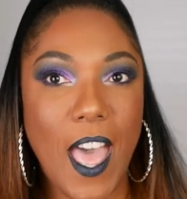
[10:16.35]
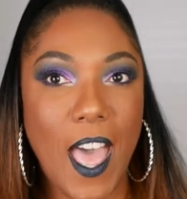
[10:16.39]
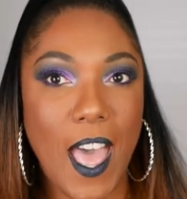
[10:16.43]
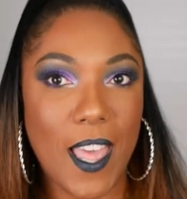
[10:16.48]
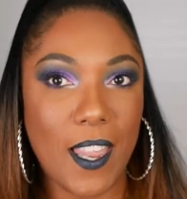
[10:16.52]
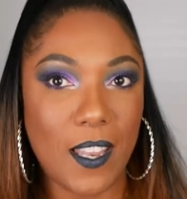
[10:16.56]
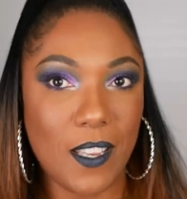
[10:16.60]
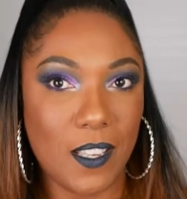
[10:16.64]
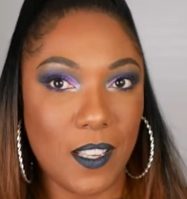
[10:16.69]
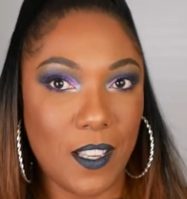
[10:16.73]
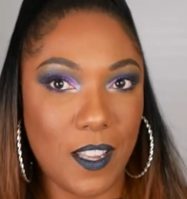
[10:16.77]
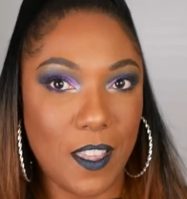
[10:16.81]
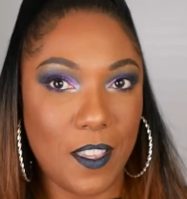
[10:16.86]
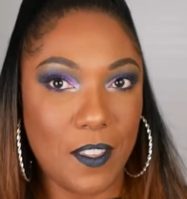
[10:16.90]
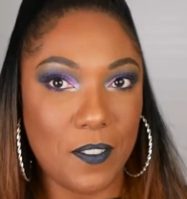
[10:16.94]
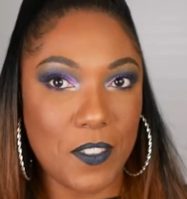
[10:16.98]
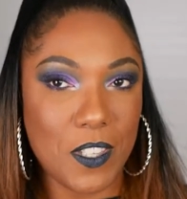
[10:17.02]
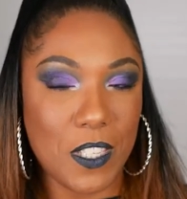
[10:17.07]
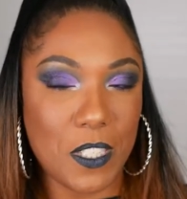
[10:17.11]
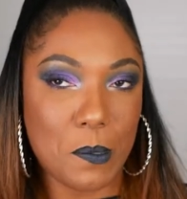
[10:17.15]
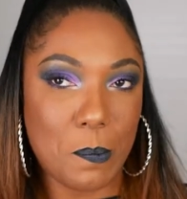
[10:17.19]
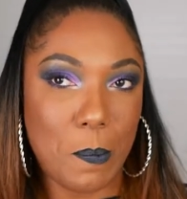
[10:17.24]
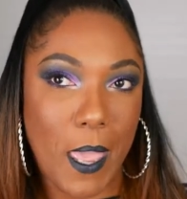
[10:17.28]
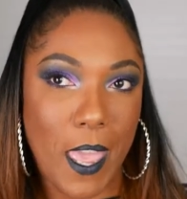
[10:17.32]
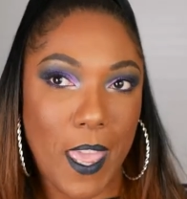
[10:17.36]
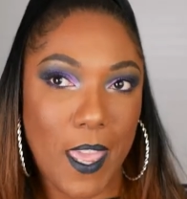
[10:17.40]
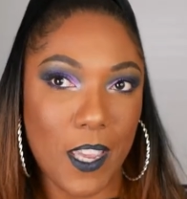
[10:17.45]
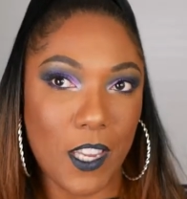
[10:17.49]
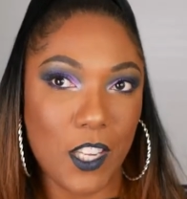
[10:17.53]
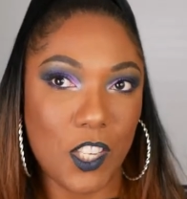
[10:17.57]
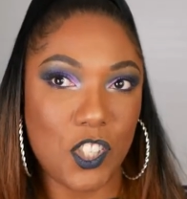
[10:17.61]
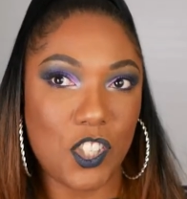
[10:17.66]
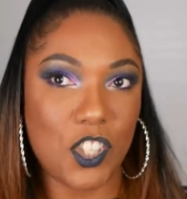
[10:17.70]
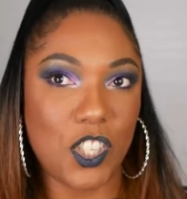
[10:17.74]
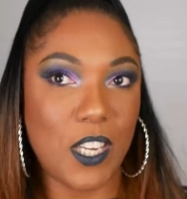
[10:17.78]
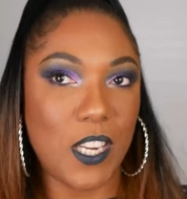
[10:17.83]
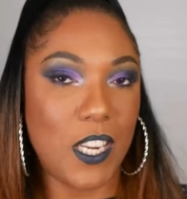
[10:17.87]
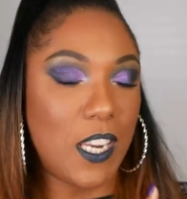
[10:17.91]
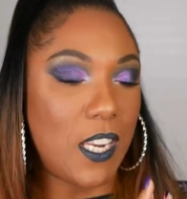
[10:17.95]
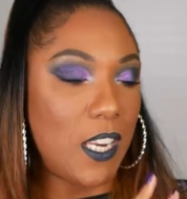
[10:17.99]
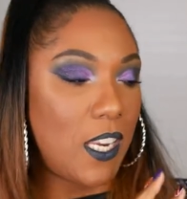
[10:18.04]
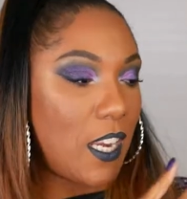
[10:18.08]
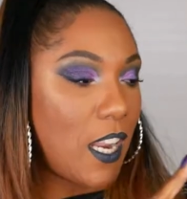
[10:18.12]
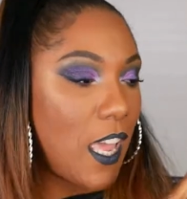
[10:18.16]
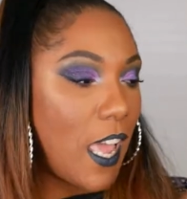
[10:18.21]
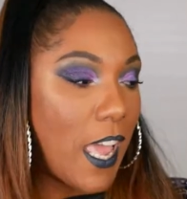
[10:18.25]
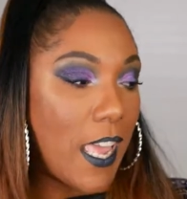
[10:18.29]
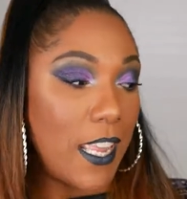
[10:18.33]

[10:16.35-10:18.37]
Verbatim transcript: I love this packaging.